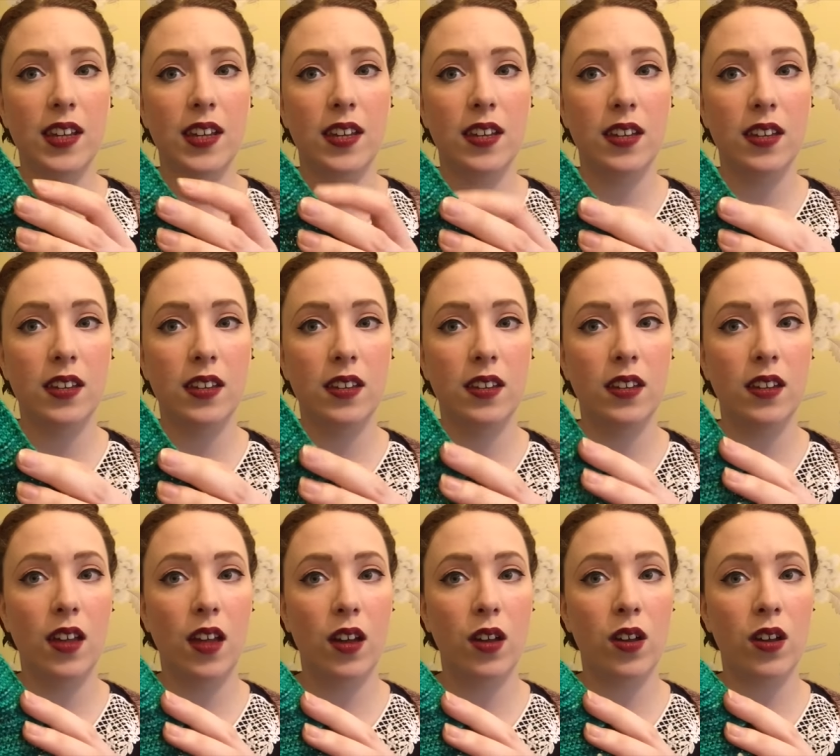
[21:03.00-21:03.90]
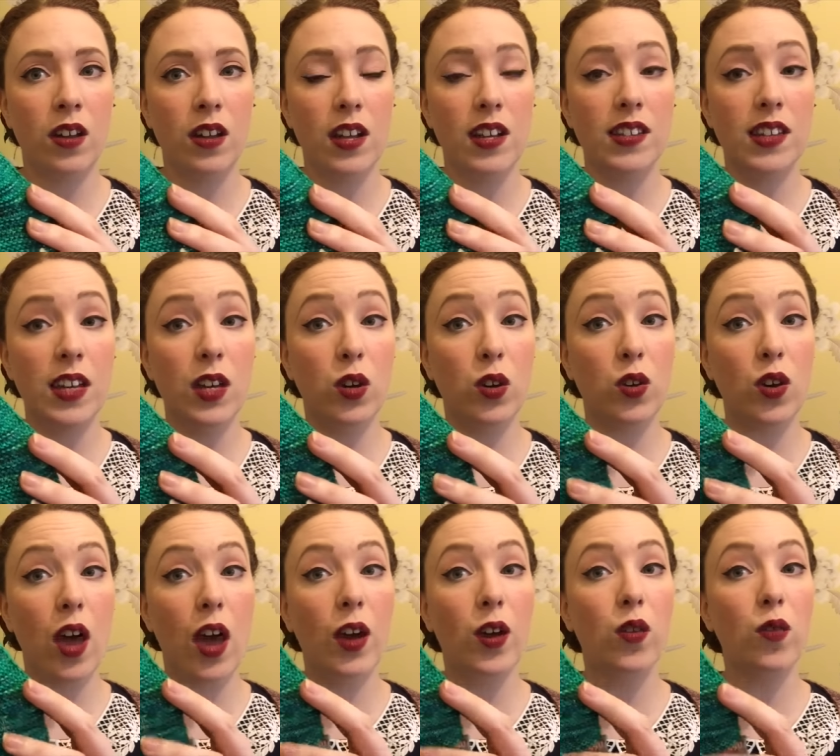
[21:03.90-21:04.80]
like a it's like
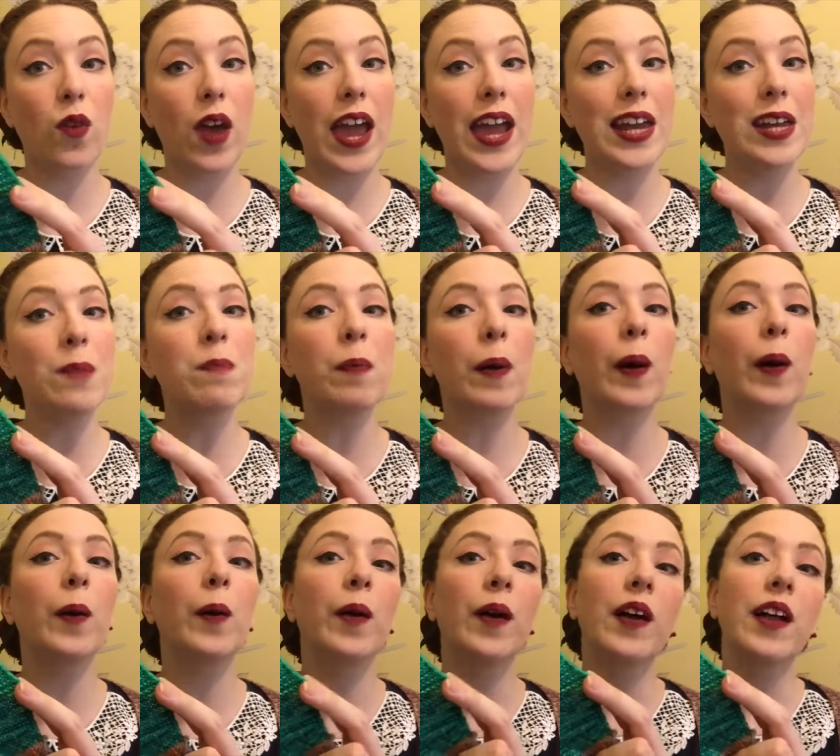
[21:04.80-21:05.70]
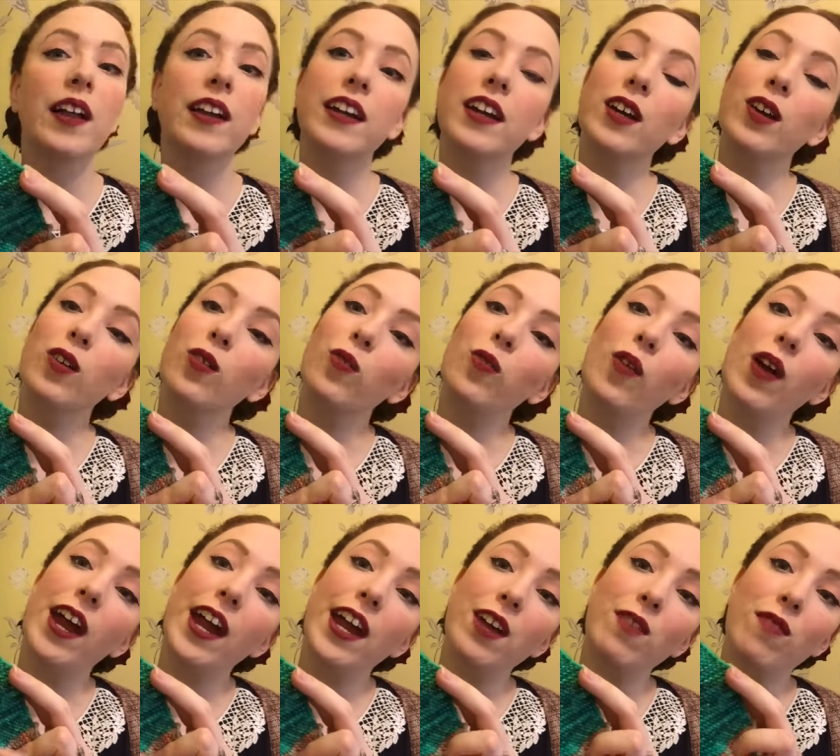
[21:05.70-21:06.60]
a rainbow, like a
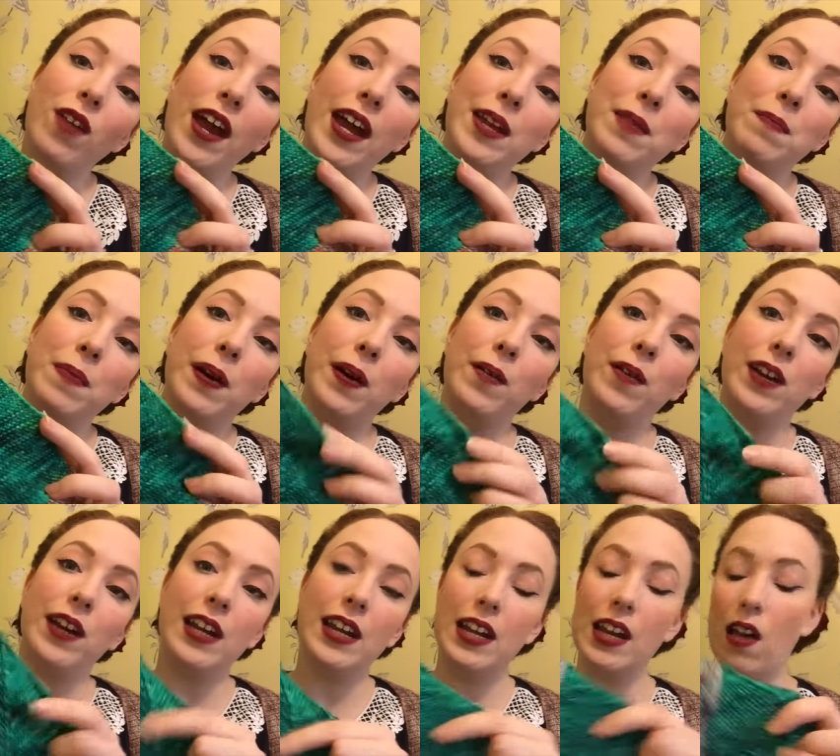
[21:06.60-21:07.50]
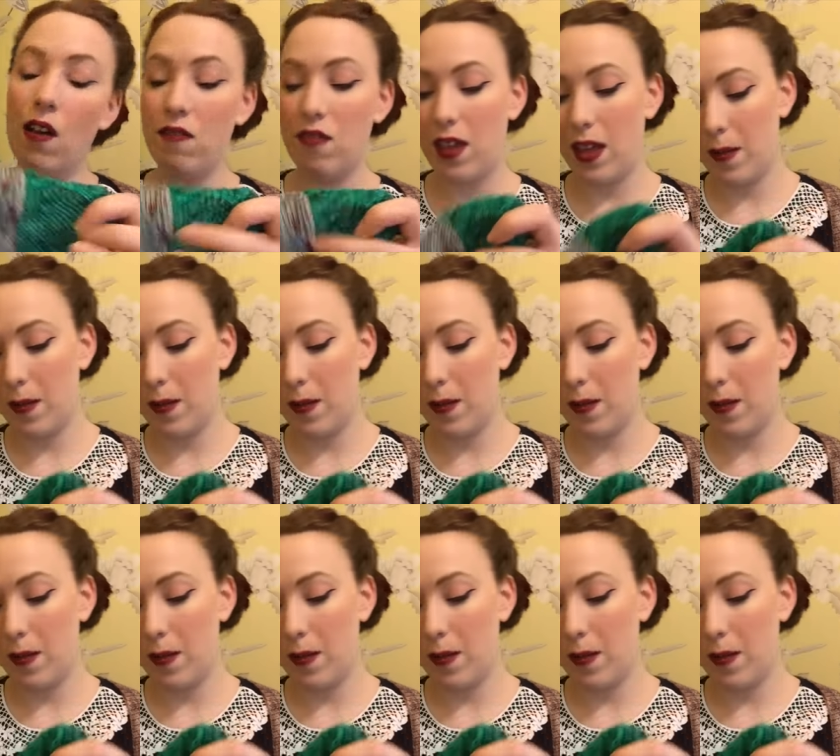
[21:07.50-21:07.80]
grey rainbow, and I love